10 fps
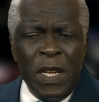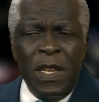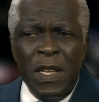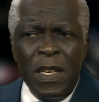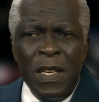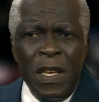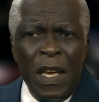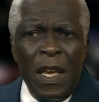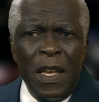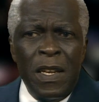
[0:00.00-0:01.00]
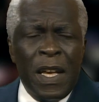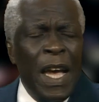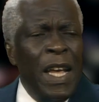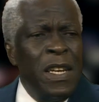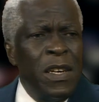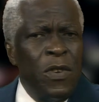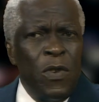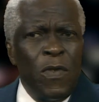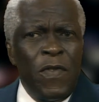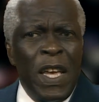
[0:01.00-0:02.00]
the kind
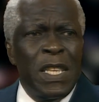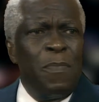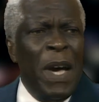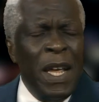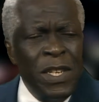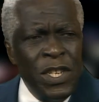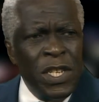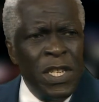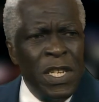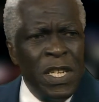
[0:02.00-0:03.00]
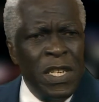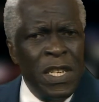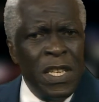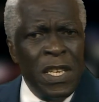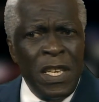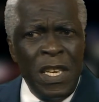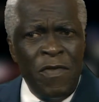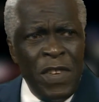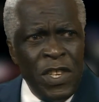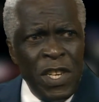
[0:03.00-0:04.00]
of expansion in the
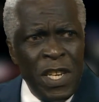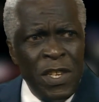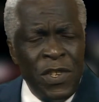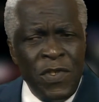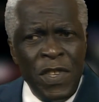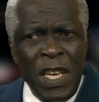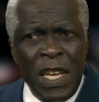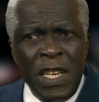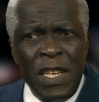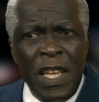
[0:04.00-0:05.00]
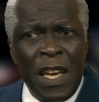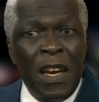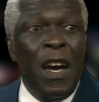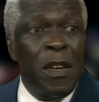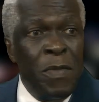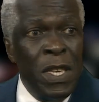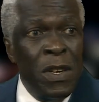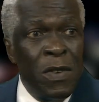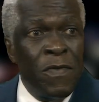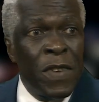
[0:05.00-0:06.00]
aviation industry and in the economy
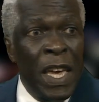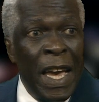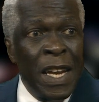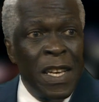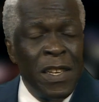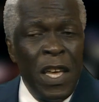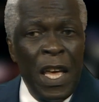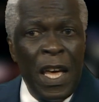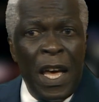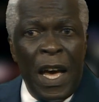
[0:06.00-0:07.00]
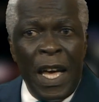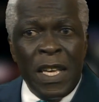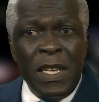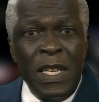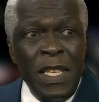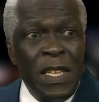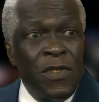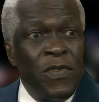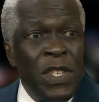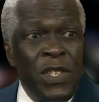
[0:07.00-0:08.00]
of Guyana, I can see
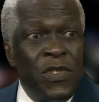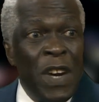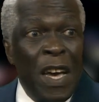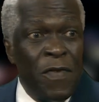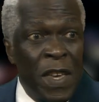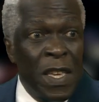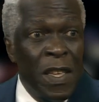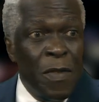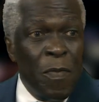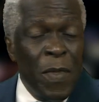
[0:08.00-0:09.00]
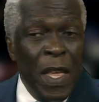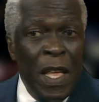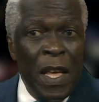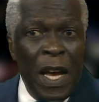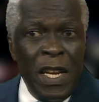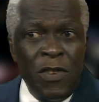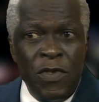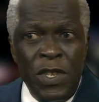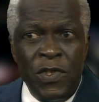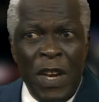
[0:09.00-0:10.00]
increased traffic. And
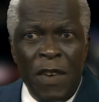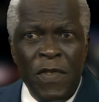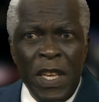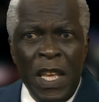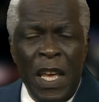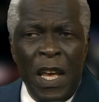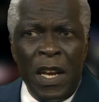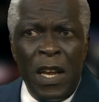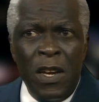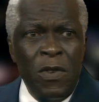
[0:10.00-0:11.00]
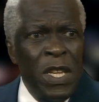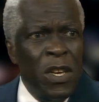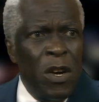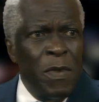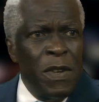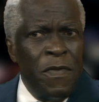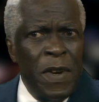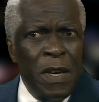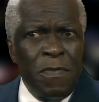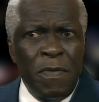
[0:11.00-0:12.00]
increased traffic not only coming
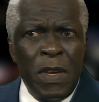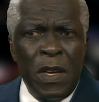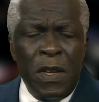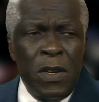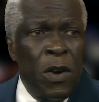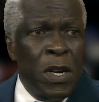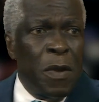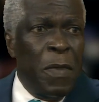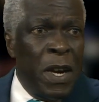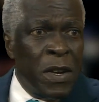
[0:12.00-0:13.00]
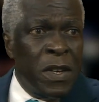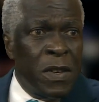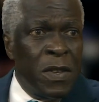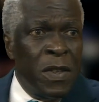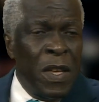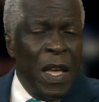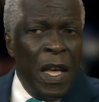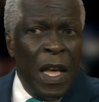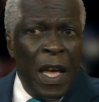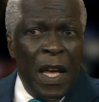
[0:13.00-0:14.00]
from North America,
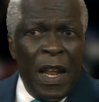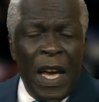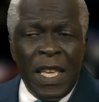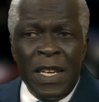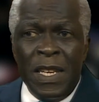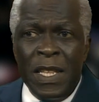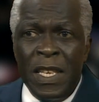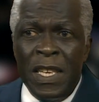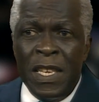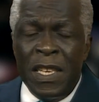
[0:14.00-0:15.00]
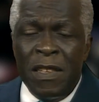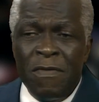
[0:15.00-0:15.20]
I can see